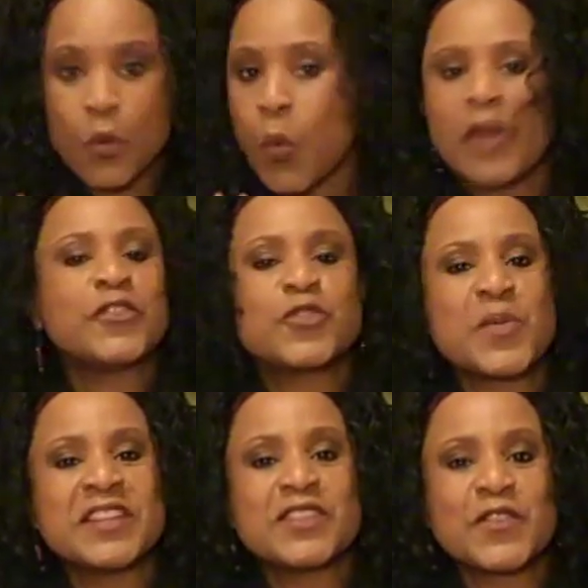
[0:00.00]
Wealth
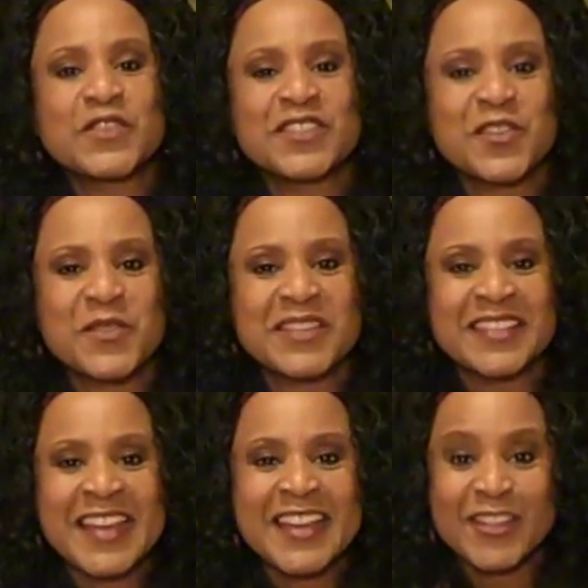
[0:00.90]
Transfer
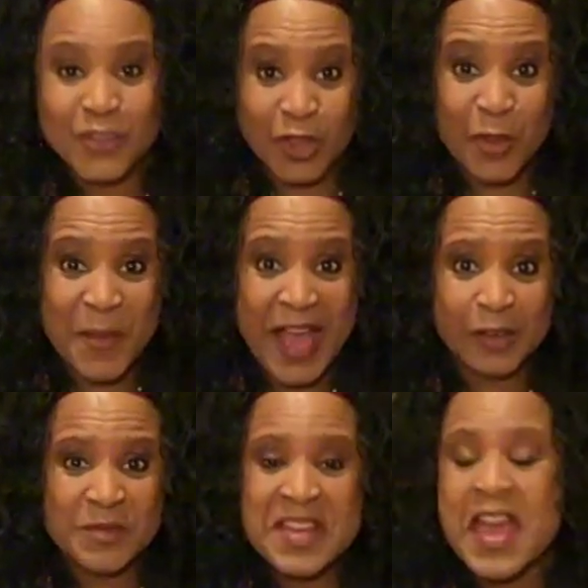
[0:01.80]
Series, is all
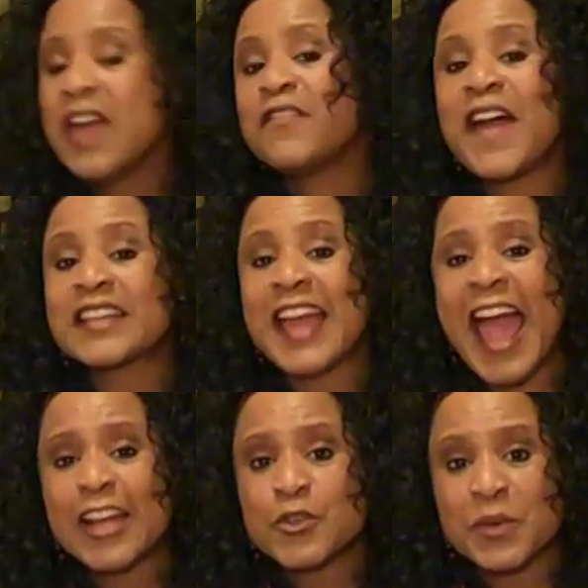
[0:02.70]
about. In fact, I
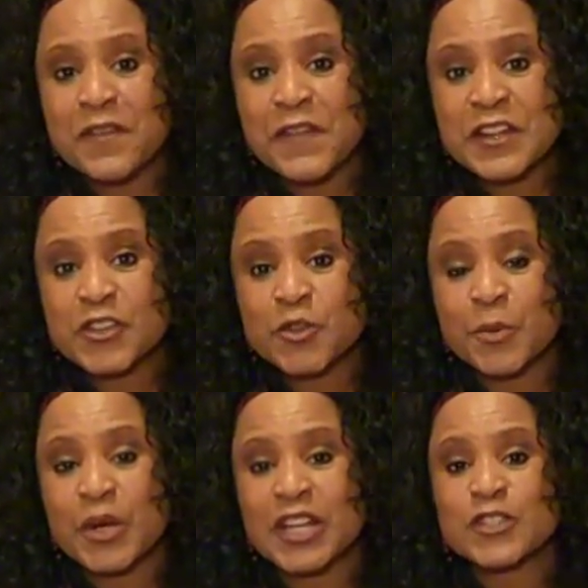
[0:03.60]
actually finished a
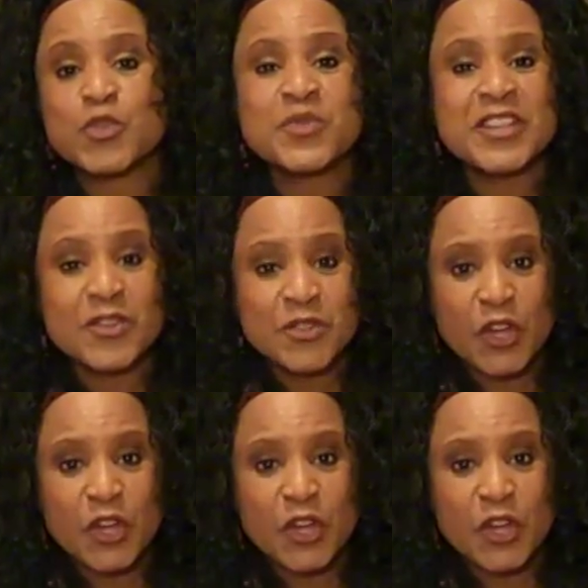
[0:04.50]
book two years